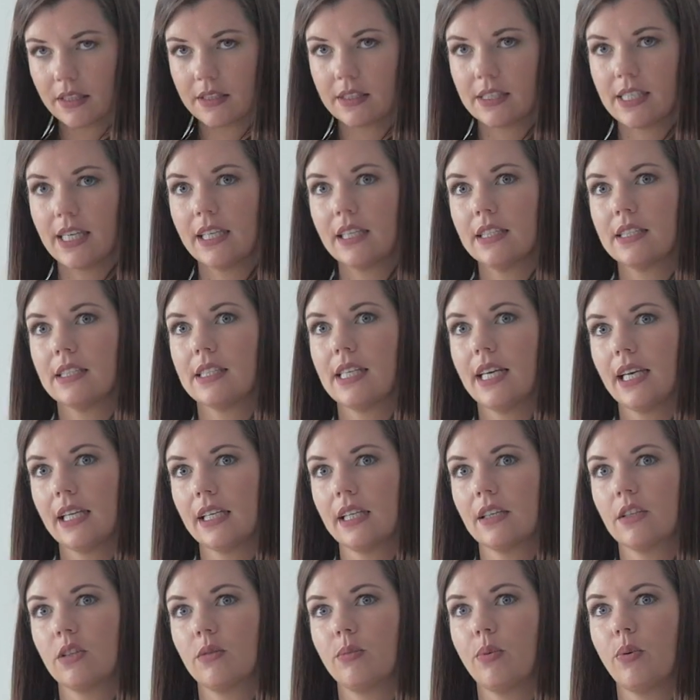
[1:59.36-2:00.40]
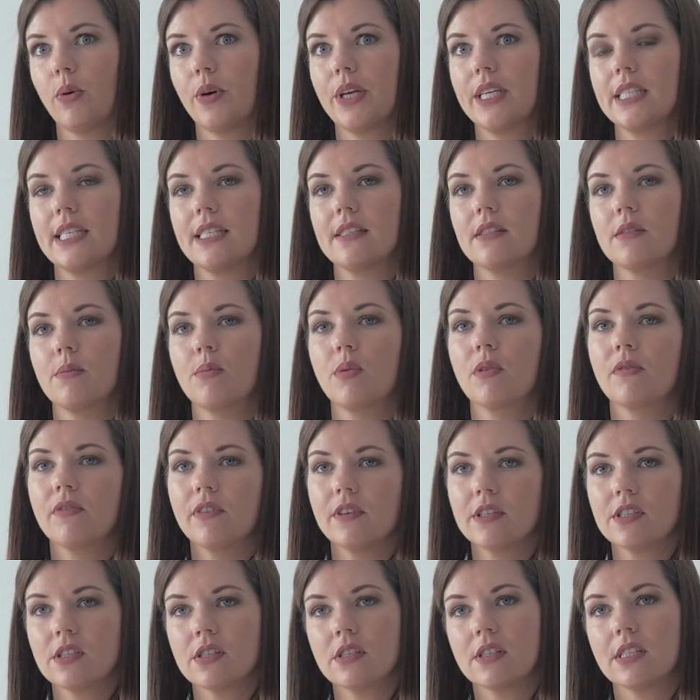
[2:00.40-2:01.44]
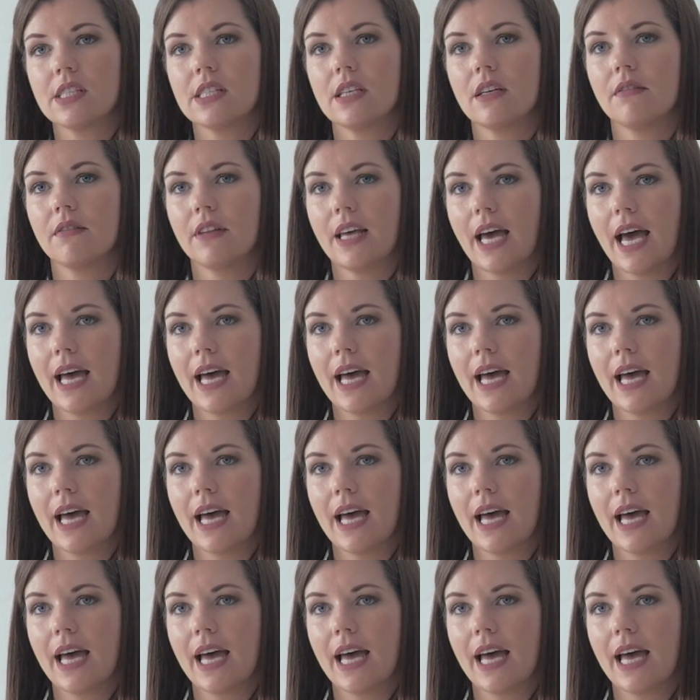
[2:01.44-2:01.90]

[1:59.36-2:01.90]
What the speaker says: second technical point is the proficiency of the